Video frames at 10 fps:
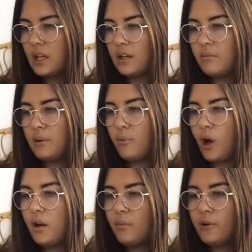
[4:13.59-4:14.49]
It can be
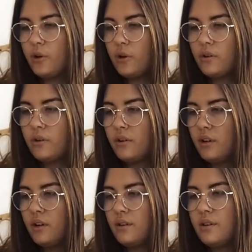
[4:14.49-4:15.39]
brighter blue,
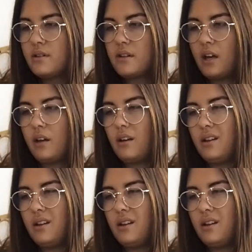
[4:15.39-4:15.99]
just like,